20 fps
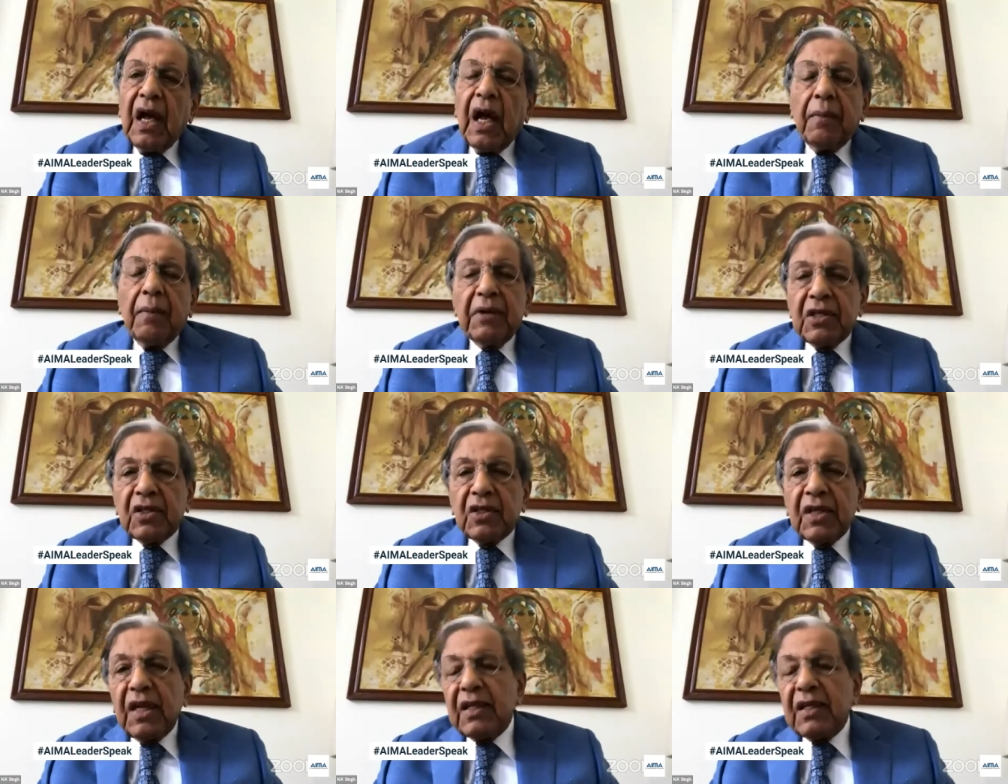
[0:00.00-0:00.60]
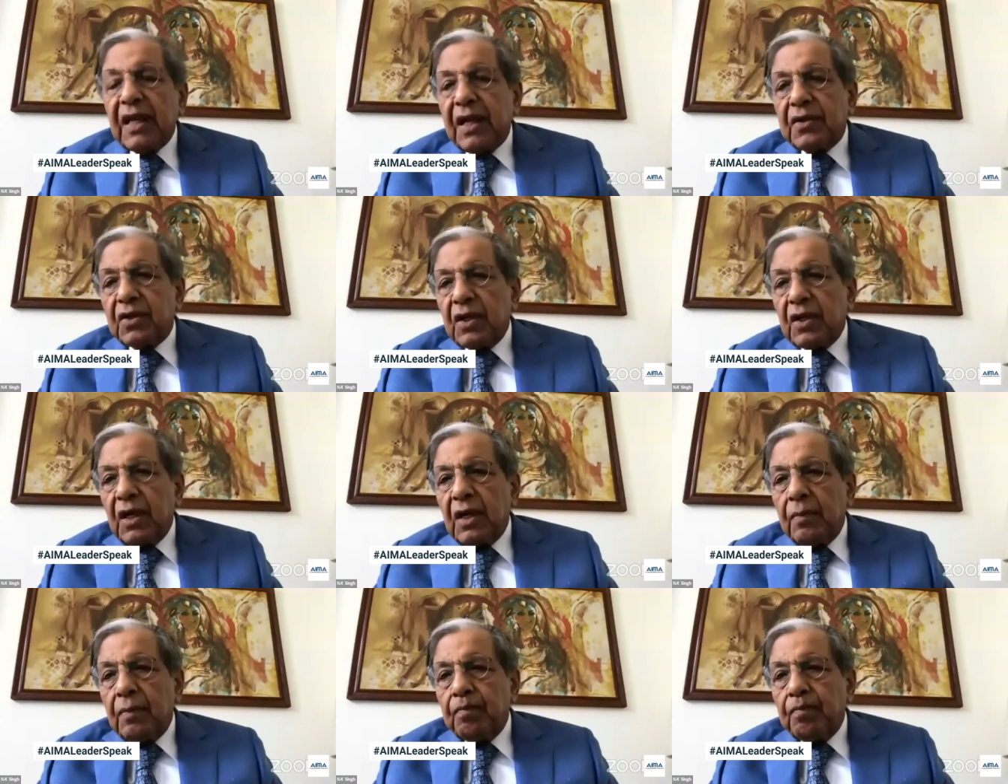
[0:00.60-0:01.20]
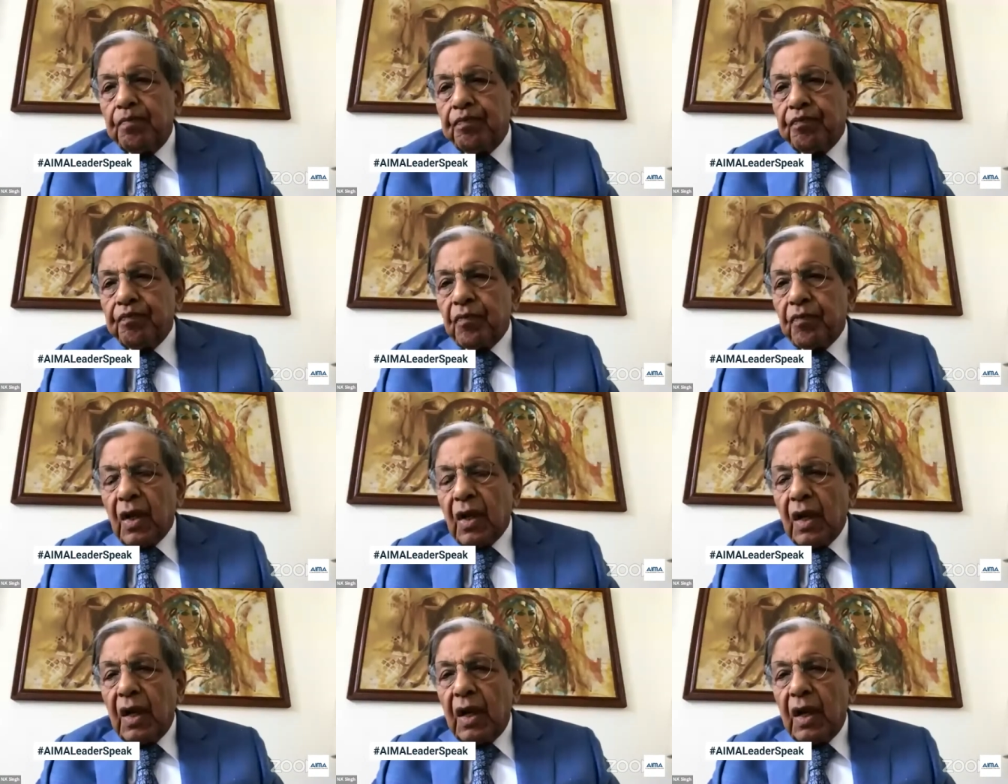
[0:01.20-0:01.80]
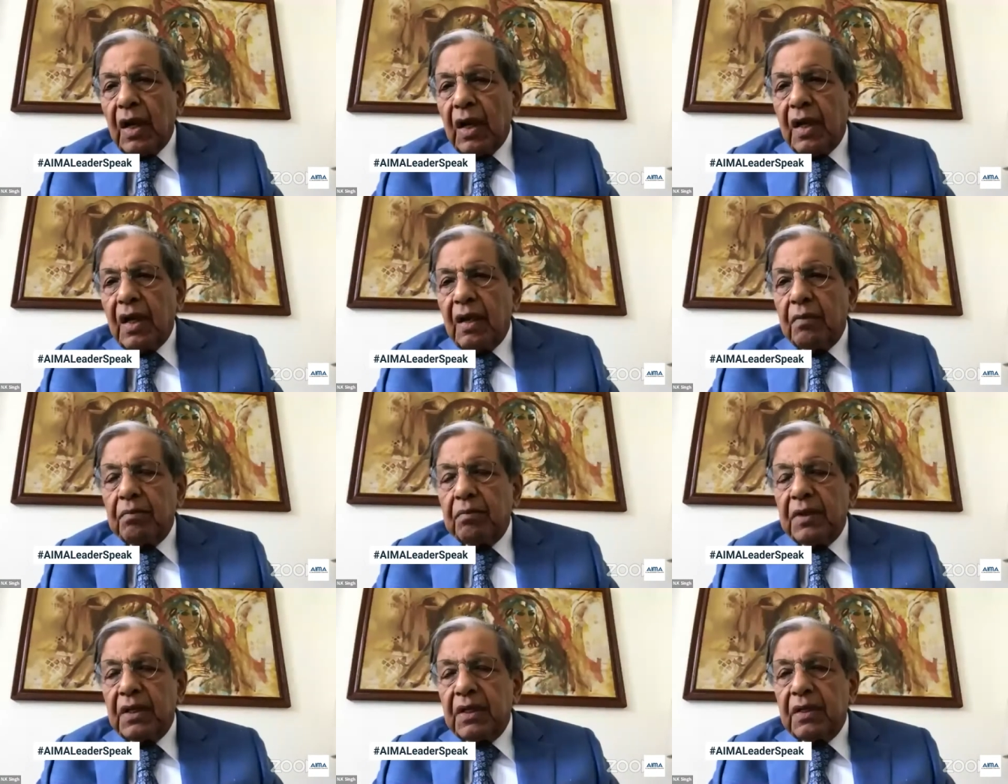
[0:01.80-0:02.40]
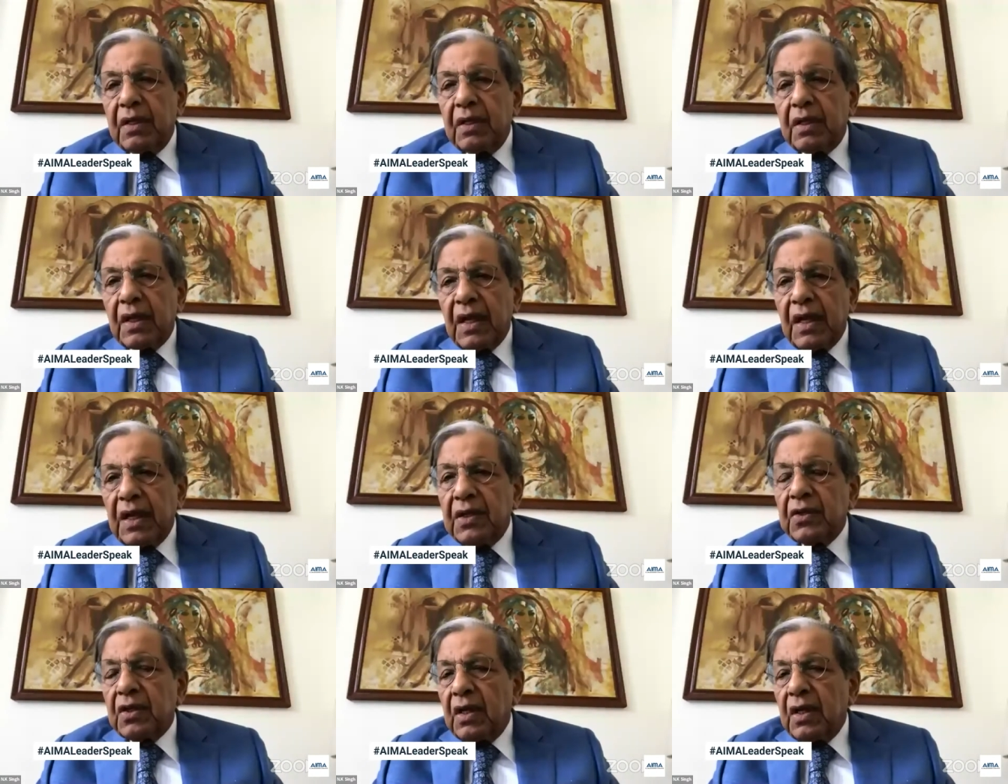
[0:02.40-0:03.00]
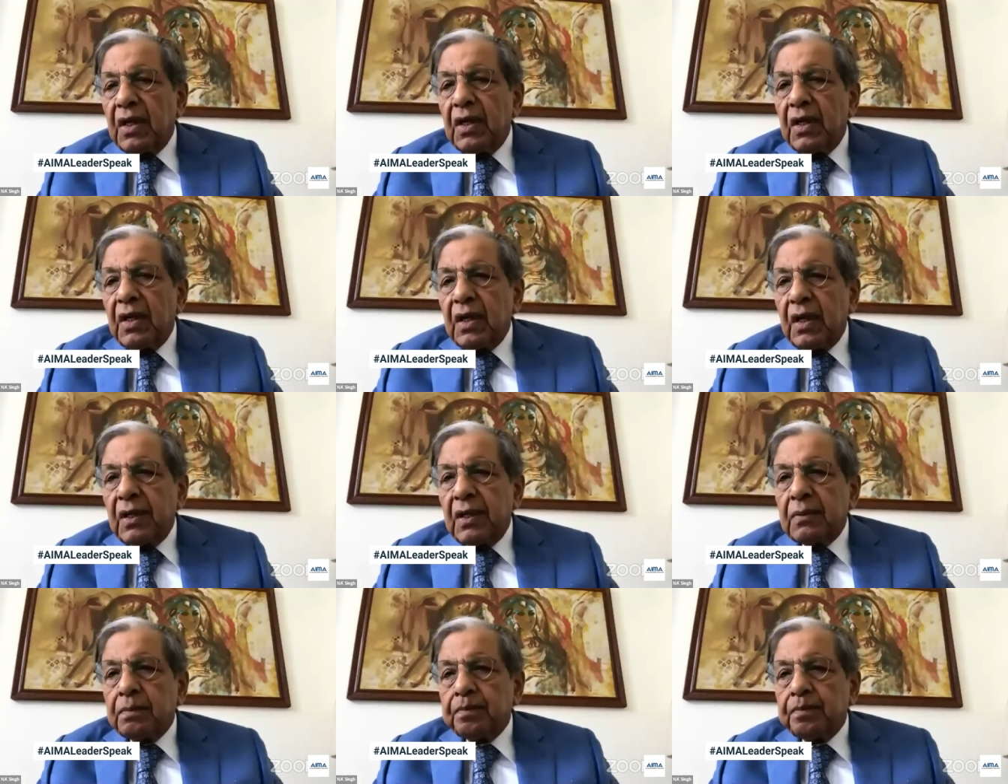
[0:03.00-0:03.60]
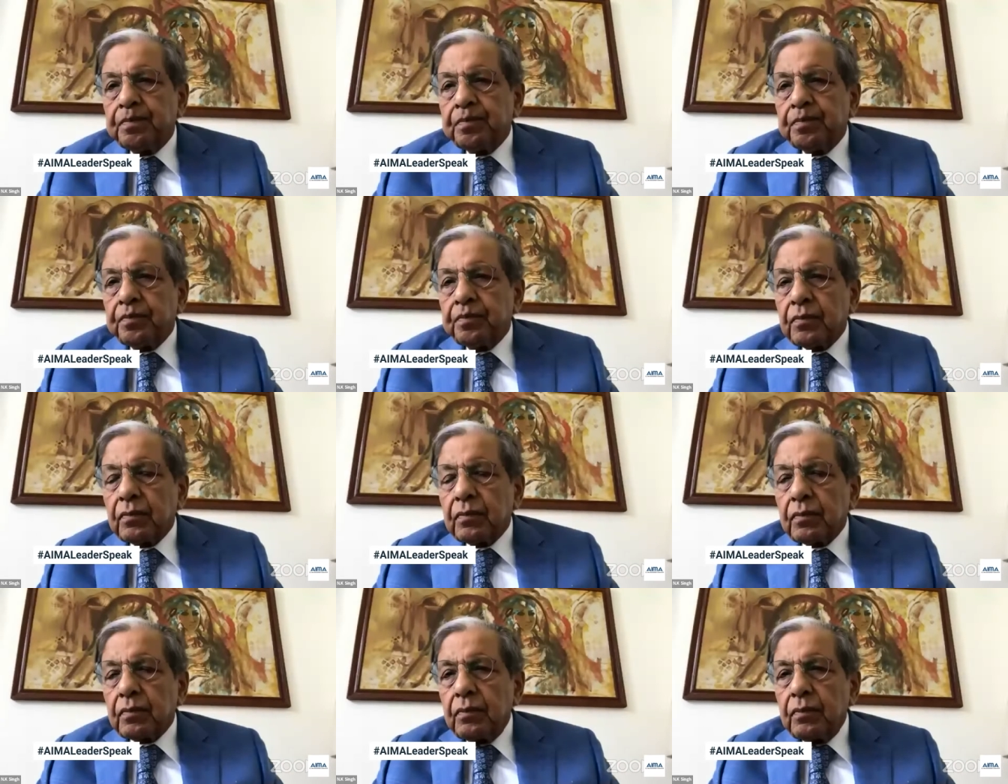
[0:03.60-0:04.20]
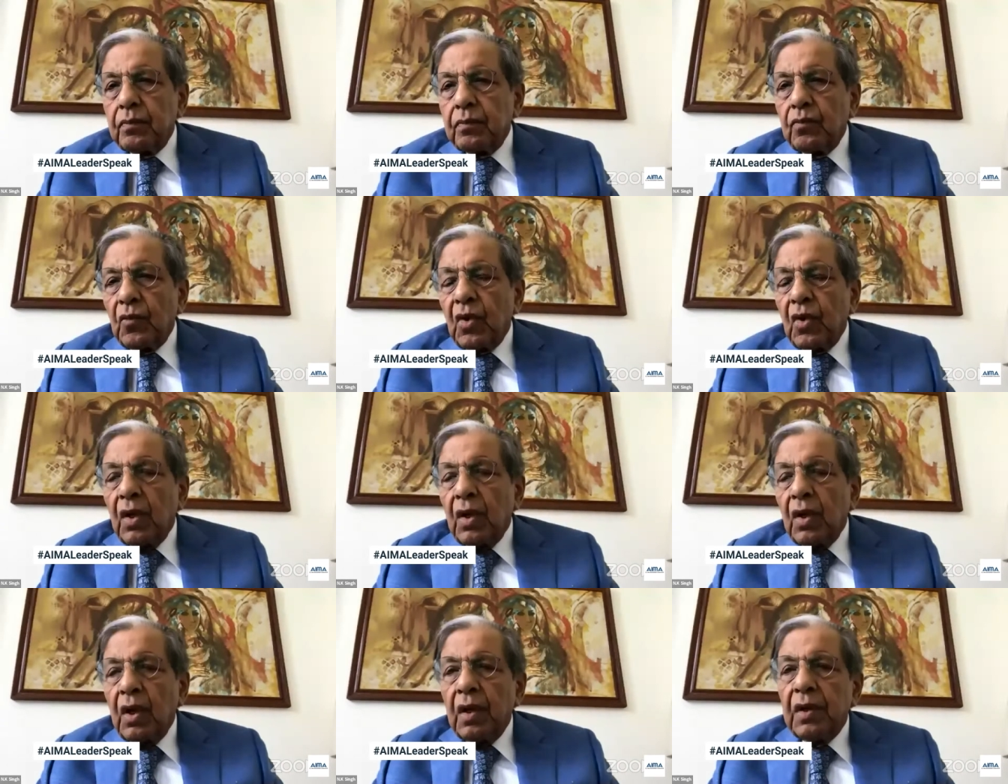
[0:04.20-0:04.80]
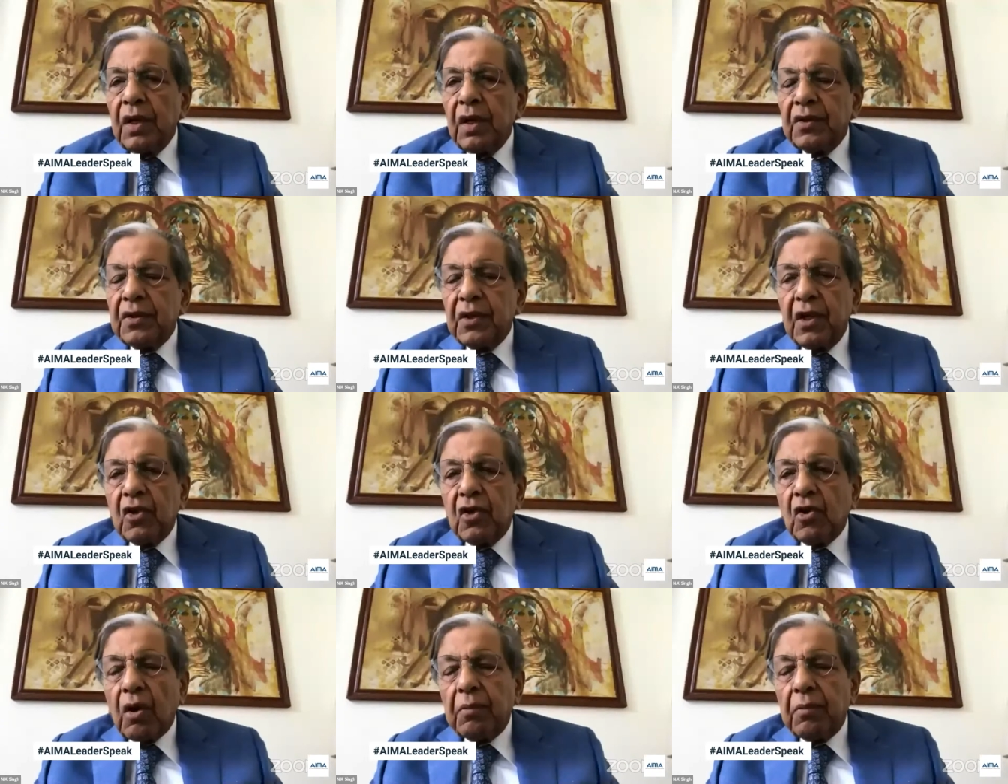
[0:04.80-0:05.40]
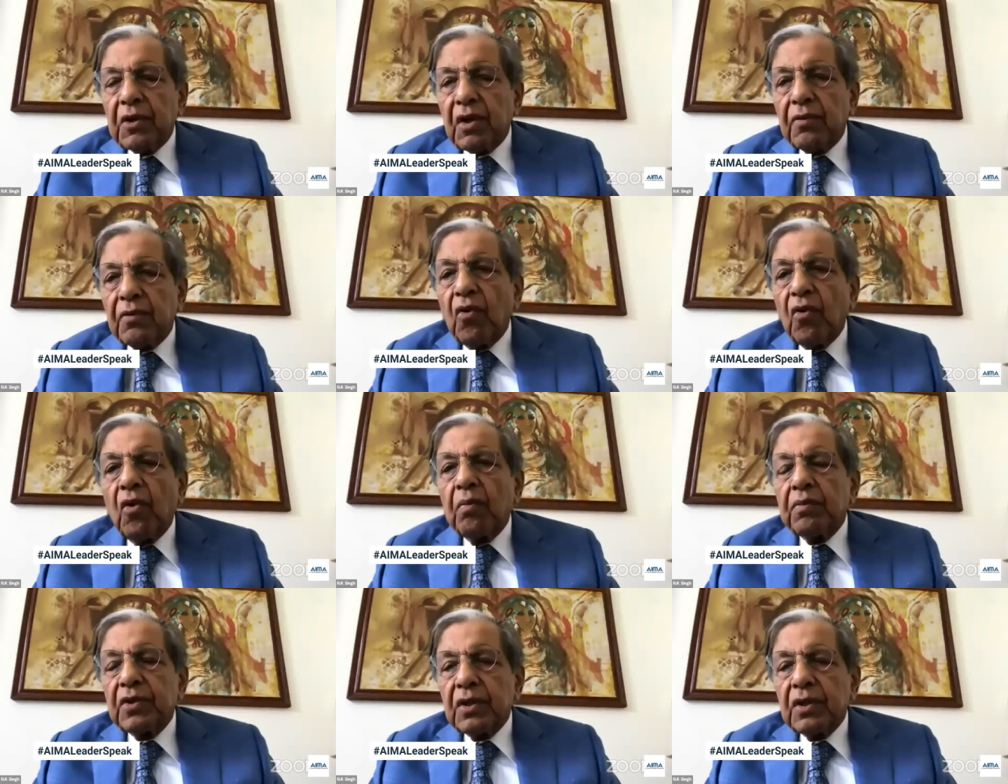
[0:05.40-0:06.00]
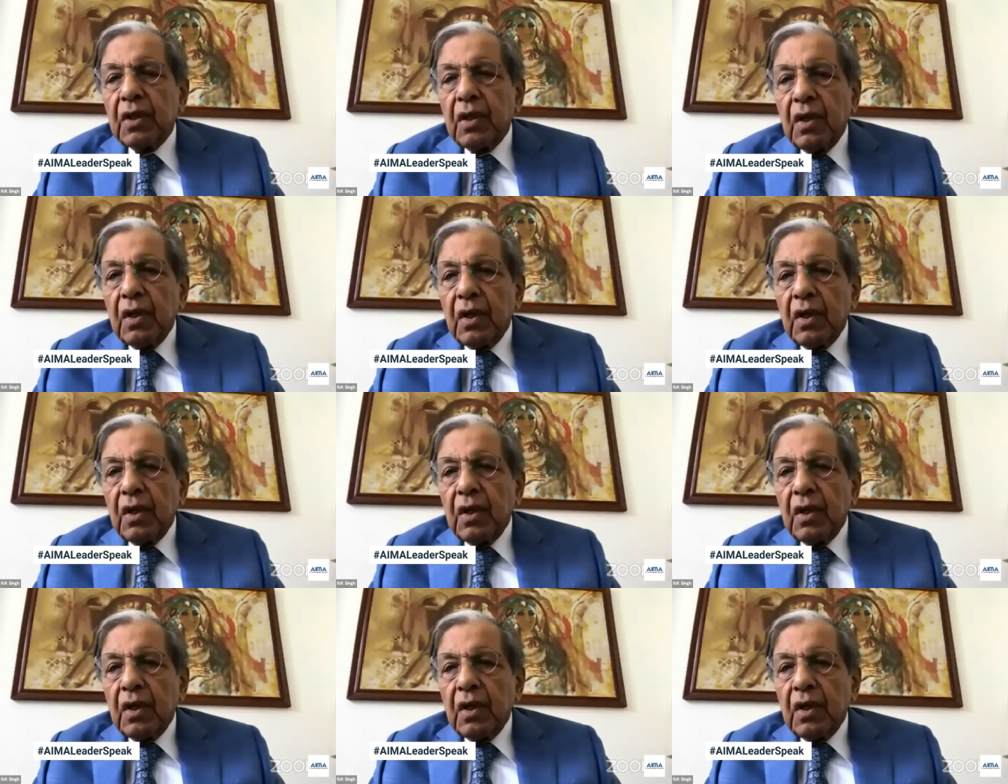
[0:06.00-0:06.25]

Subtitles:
I must say that I have been engaged in India's economic reforms